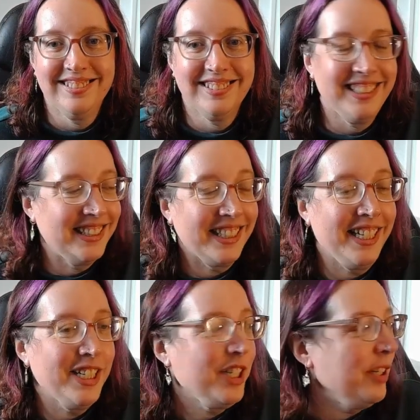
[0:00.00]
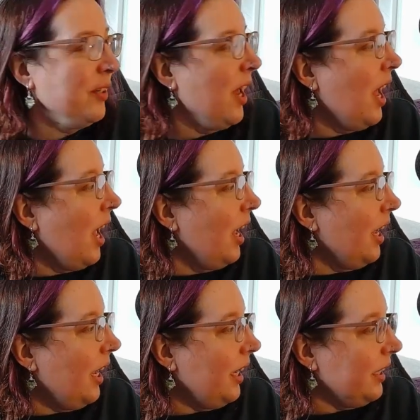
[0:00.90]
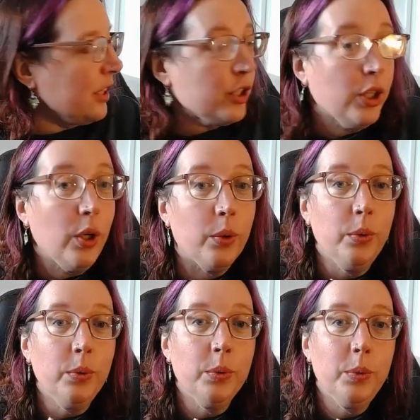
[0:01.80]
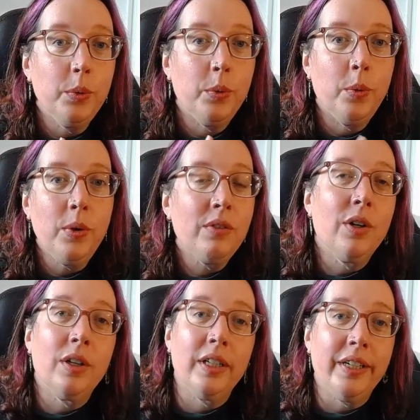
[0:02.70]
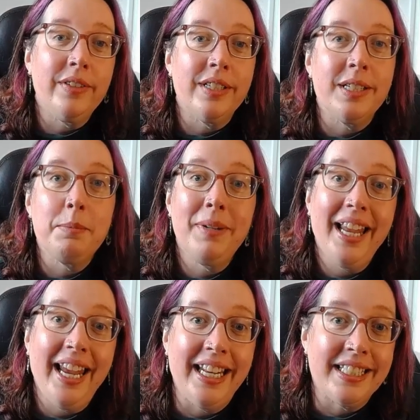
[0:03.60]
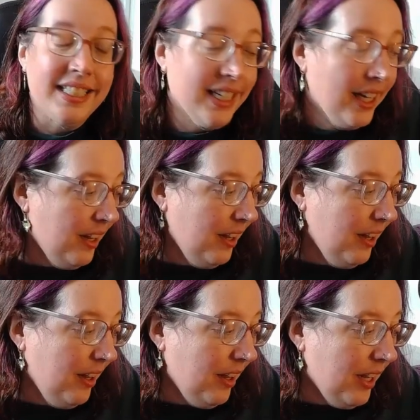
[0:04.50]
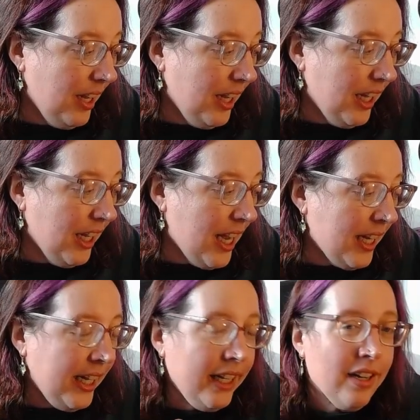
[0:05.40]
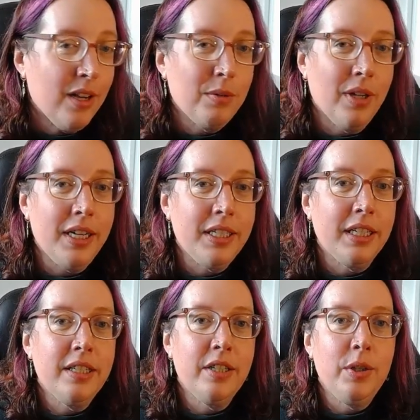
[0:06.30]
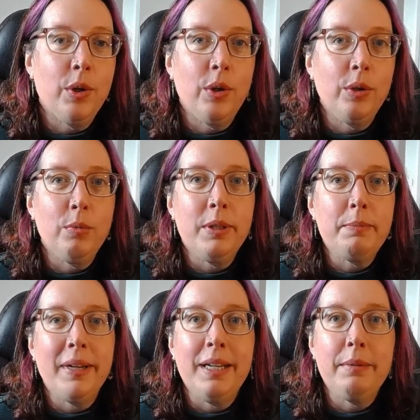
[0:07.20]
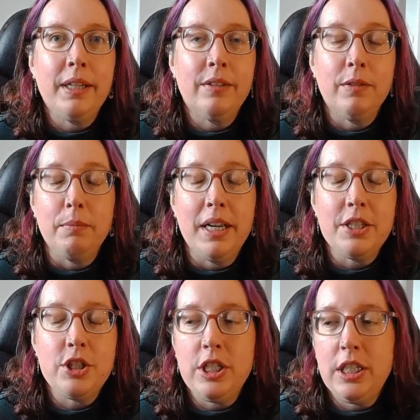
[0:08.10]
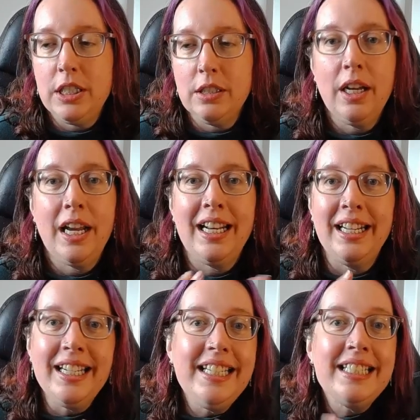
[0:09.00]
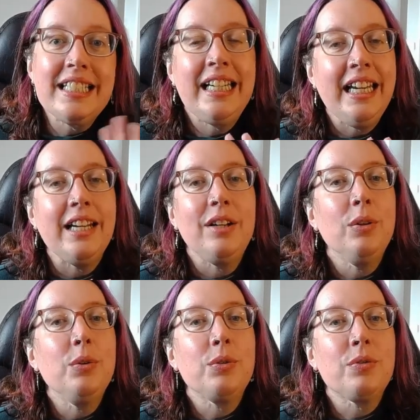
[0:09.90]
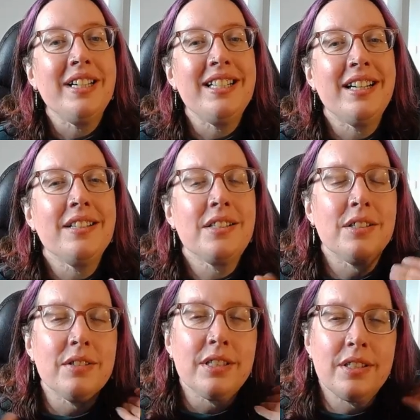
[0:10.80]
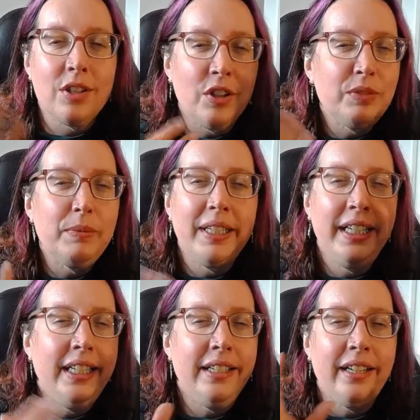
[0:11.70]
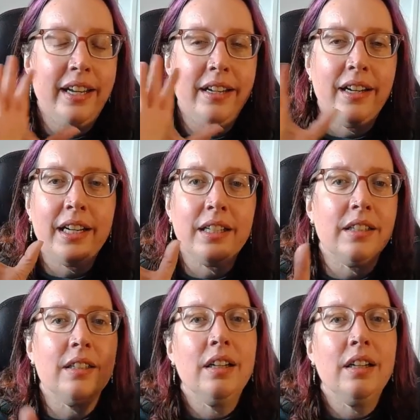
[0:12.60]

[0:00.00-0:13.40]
He's like, he's cute. So, all I've got left is plans. Again, I would like to continue on with my MCAL from last year. At least get Clue 3 done so it's off my head and